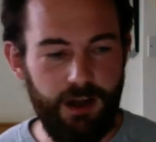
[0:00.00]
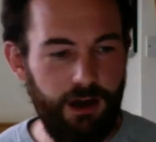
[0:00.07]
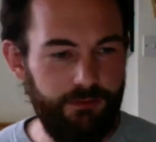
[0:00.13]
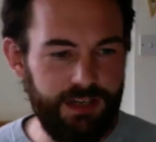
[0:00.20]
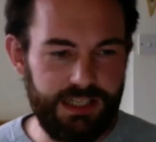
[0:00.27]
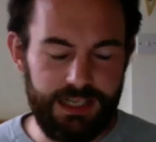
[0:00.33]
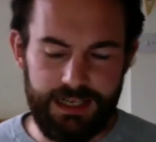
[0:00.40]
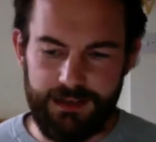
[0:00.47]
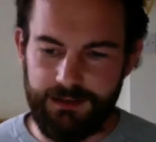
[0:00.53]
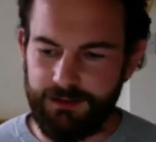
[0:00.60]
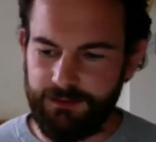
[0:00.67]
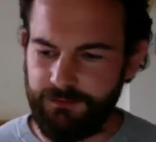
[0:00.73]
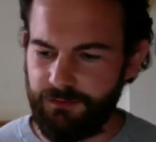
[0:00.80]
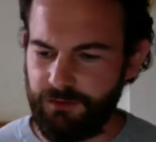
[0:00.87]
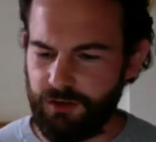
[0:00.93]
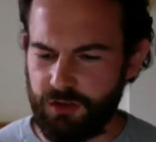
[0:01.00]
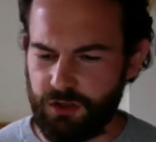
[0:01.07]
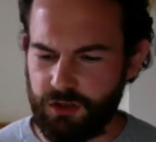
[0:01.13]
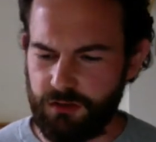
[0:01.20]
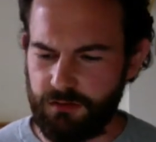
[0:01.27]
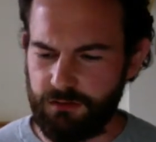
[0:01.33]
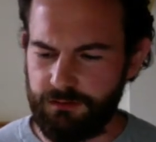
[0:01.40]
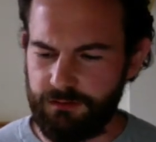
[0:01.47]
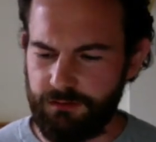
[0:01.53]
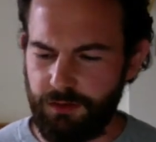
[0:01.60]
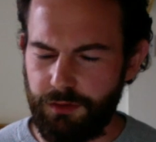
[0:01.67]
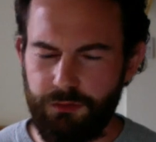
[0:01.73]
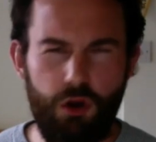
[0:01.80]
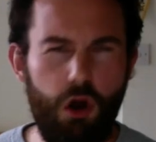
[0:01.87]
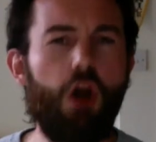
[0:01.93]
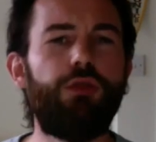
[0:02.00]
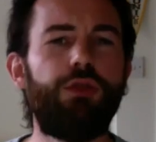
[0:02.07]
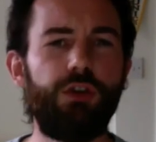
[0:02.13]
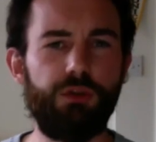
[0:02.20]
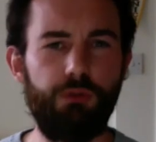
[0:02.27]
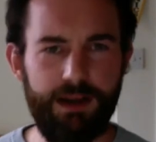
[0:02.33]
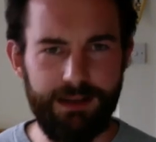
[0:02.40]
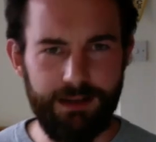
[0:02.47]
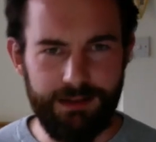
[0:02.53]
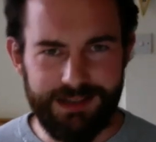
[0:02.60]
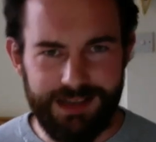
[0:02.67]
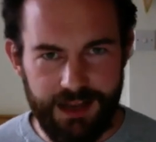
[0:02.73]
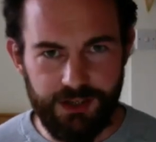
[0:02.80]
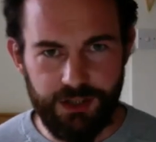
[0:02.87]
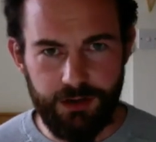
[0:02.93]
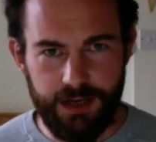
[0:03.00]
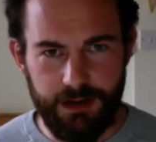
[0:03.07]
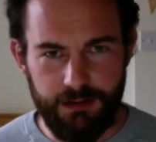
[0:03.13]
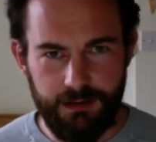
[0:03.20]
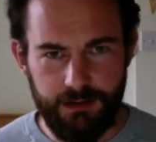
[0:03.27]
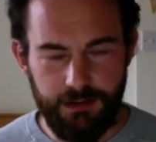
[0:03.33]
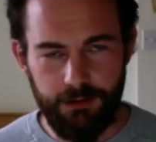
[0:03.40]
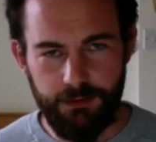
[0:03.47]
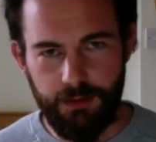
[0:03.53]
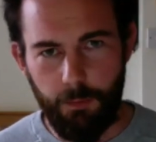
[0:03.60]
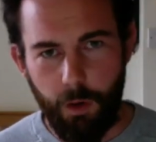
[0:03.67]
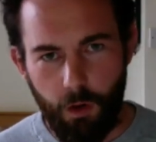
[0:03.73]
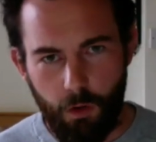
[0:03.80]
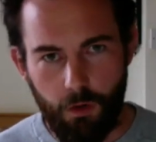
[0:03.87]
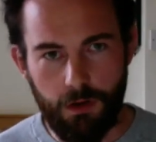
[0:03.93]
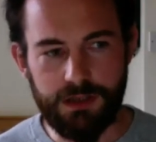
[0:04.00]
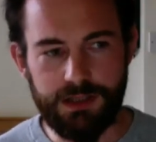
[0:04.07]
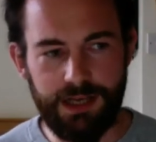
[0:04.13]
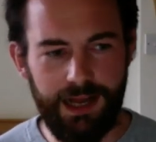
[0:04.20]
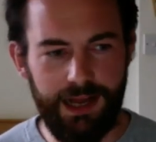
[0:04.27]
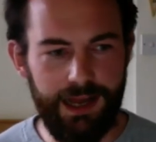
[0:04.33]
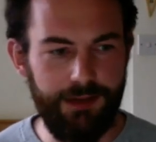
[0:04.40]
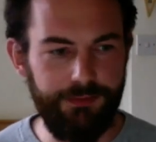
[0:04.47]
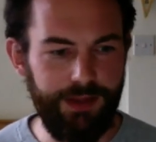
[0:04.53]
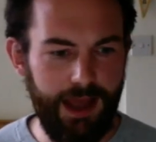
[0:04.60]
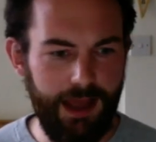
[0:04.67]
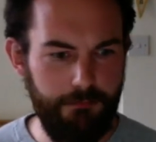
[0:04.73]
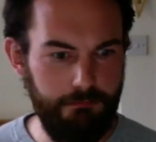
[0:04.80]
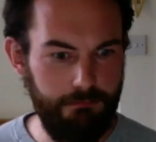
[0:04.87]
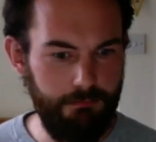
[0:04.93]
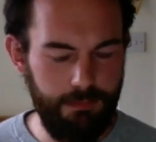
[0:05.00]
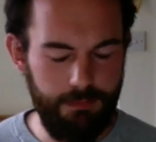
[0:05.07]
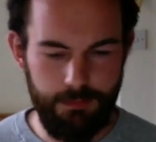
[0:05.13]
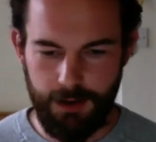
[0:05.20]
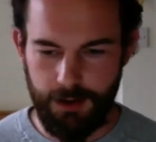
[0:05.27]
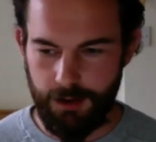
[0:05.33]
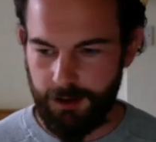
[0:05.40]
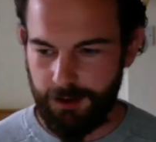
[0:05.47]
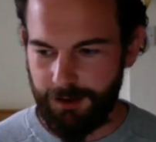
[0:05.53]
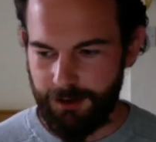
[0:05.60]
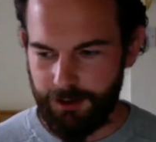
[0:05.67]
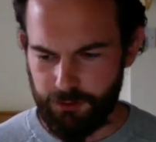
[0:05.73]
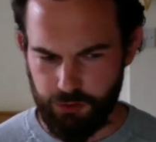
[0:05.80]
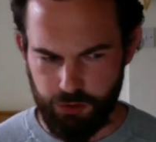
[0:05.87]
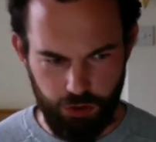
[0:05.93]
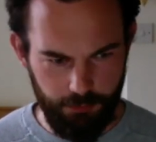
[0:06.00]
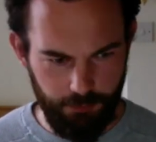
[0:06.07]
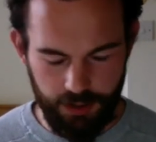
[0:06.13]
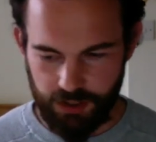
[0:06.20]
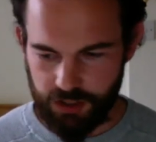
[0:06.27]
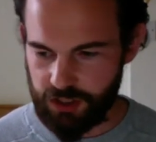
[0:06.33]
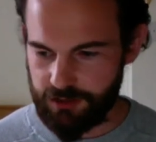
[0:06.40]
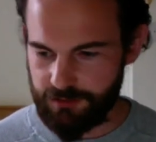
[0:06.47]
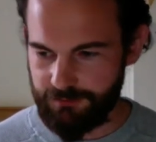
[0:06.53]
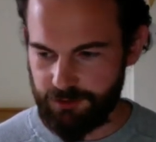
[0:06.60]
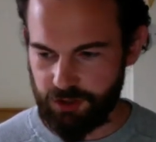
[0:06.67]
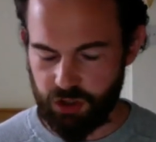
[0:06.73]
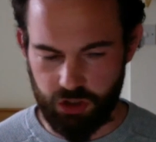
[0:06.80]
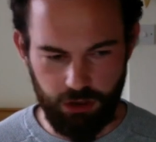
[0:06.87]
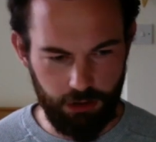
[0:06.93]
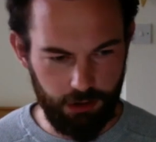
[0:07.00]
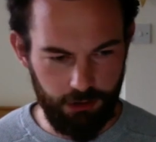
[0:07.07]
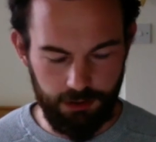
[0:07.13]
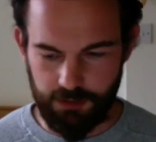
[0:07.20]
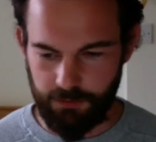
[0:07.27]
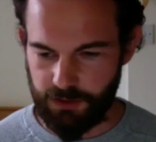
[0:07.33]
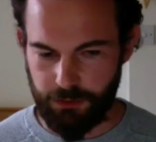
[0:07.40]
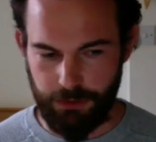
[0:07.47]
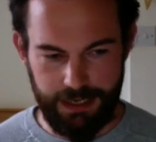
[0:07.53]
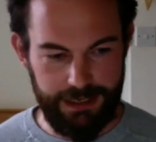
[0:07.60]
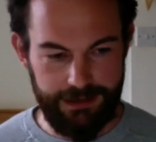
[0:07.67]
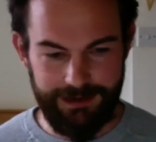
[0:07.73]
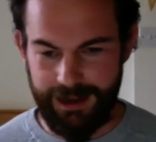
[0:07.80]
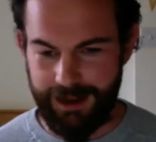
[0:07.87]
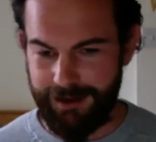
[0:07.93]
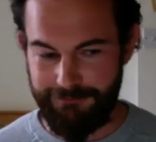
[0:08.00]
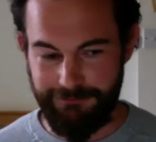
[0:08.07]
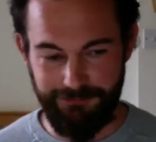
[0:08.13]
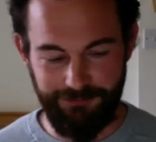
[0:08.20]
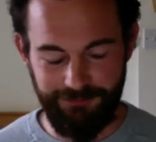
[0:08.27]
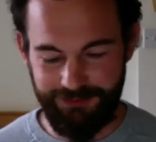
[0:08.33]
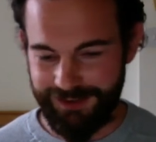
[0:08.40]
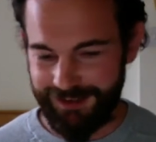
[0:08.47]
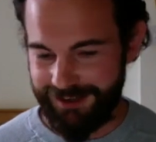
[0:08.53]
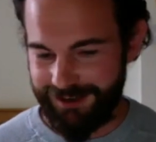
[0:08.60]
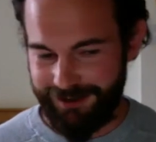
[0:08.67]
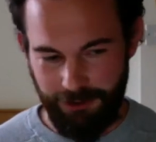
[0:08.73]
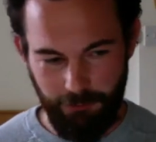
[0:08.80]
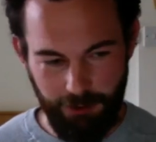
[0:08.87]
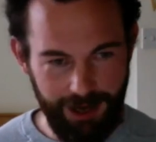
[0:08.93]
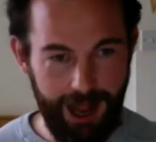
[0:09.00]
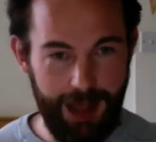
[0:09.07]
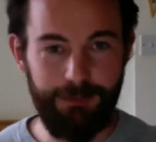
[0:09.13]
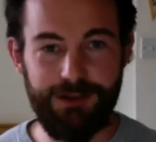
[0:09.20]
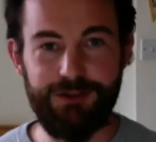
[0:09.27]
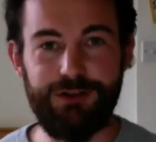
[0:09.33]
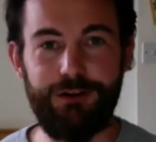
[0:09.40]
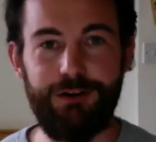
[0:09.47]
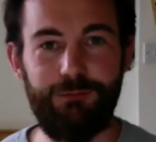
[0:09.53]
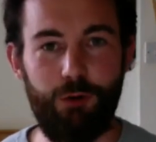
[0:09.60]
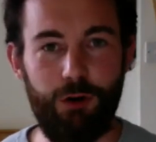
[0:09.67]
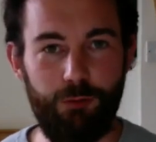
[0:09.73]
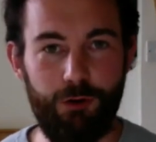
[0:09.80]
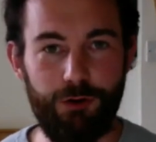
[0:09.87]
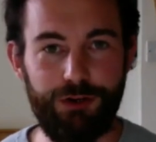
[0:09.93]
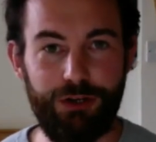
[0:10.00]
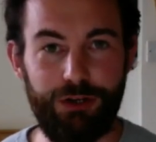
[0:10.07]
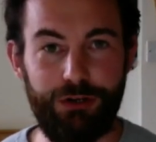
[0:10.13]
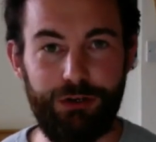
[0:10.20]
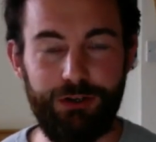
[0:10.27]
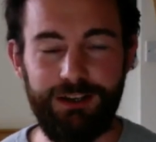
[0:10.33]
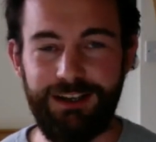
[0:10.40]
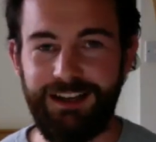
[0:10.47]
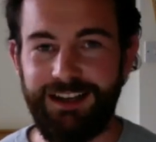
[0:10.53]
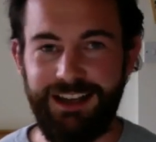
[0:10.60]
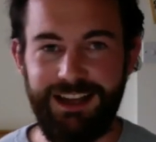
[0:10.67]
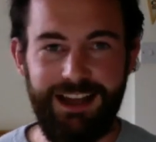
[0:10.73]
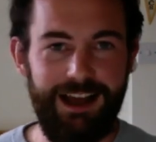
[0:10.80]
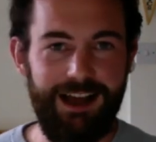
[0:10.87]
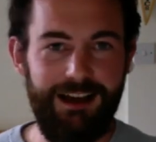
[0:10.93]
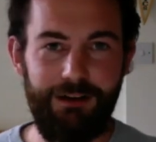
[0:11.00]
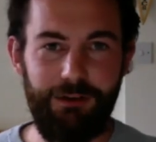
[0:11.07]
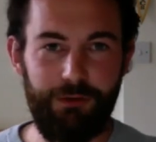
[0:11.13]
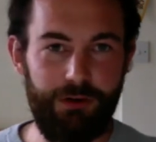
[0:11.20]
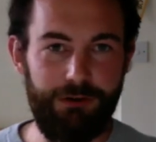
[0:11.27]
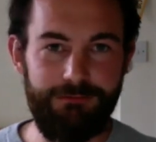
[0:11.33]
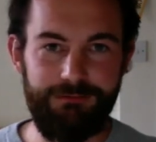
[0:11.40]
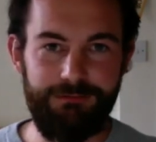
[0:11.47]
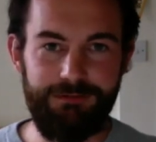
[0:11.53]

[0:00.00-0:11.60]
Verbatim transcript: Obviously, there's throughout the 20th century, the Poles had numerous struggles between what happened during World War II under